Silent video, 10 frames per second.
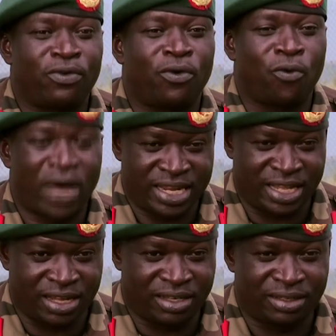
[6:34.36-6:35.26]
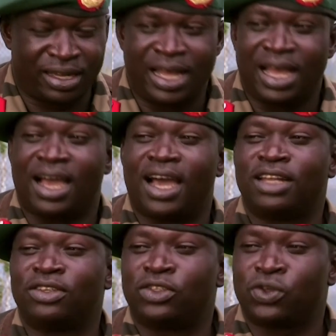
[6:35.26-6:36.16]
for 1 year
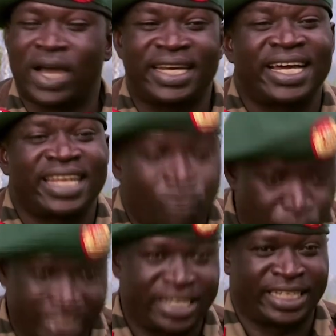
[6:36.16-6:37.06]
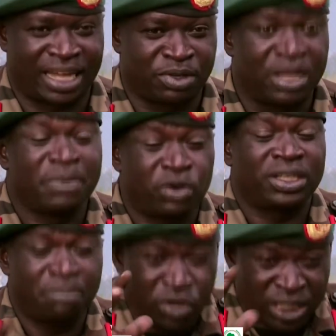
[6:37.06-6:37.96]
and saw another contingent coming,
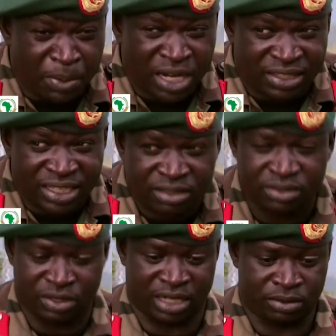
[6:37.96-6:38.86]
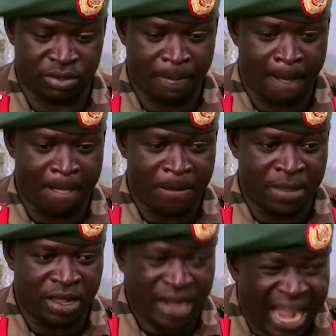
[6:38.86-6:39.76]
because the most important thing is us,
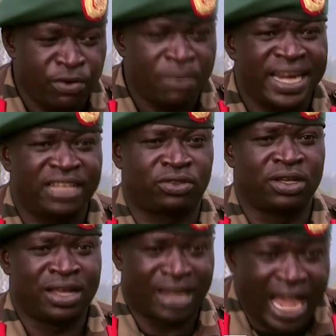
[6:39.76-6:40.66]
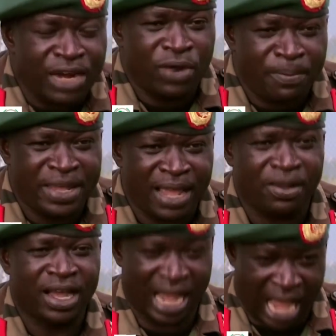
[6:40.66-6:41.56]
can we manage, are we
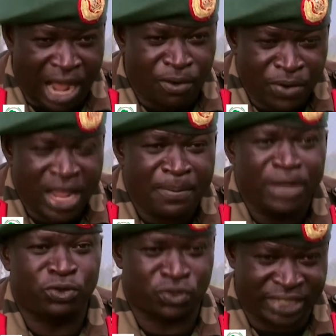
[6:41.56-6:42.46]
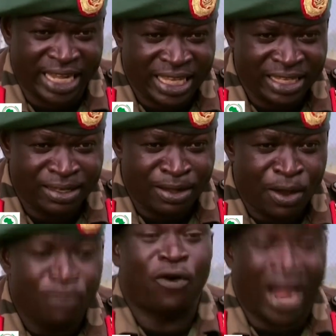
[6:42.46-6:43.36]
able to stay
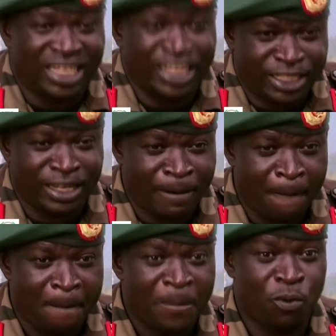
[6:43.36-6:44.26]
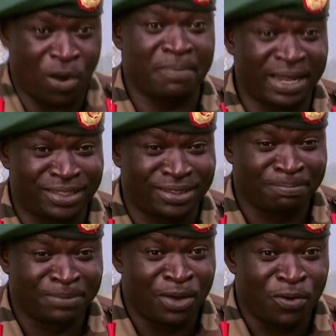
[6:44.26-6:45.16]
for at least 1 month?
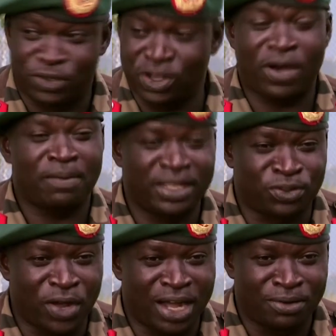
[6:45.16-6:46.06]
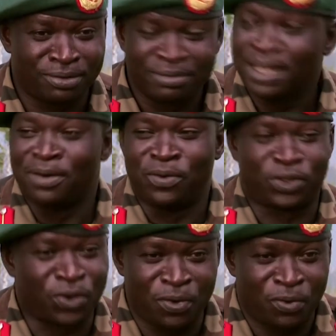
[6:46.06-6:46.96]
We saw 1 month going out,
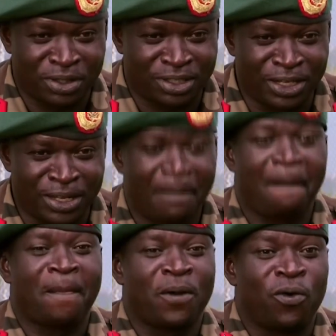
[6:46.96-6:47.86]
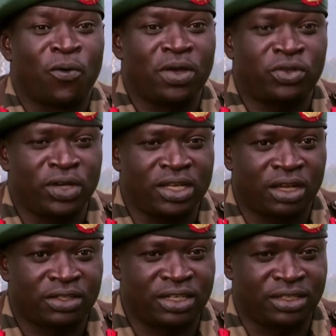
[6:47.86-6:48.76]
we saw three, we saw
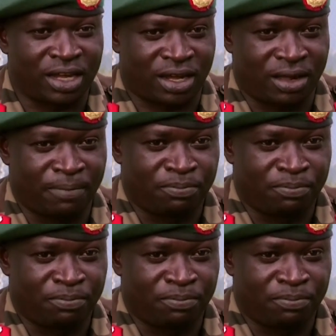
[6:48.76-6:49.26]
here. I said, yeah,